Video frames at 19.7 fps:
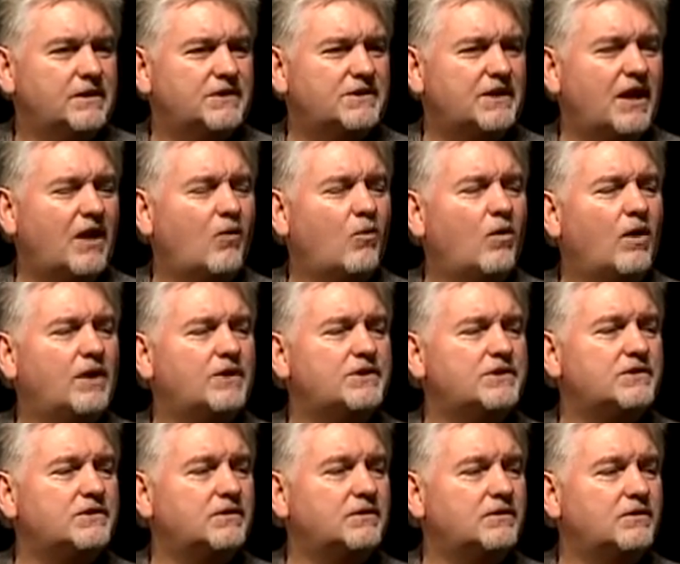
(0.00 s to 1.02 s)
He said, I
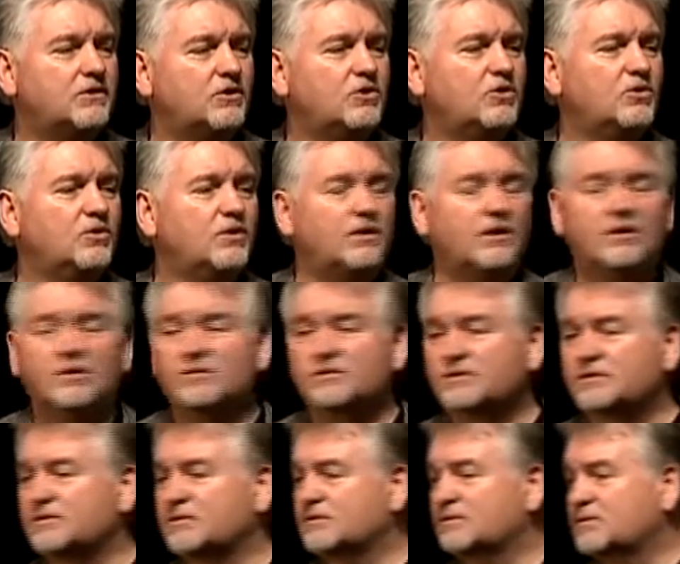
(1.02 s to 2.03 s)
watched you and
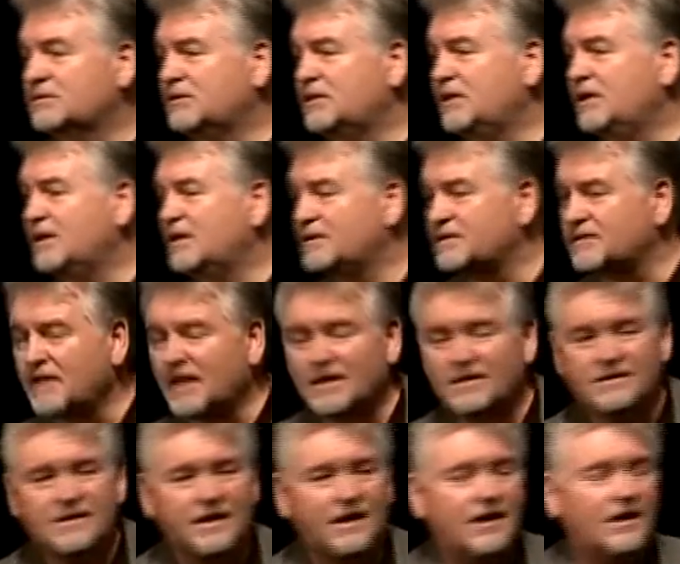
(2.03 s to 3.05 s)
those kids
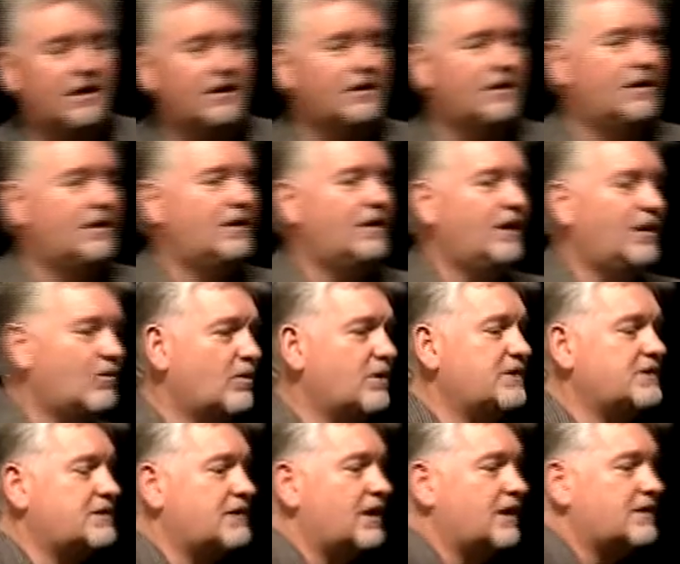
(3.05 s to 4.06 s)
that day at
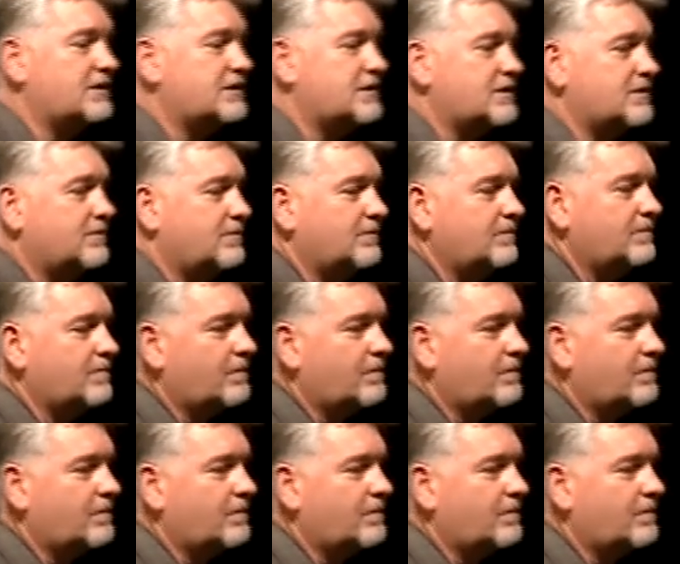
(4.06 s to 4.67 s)
recess.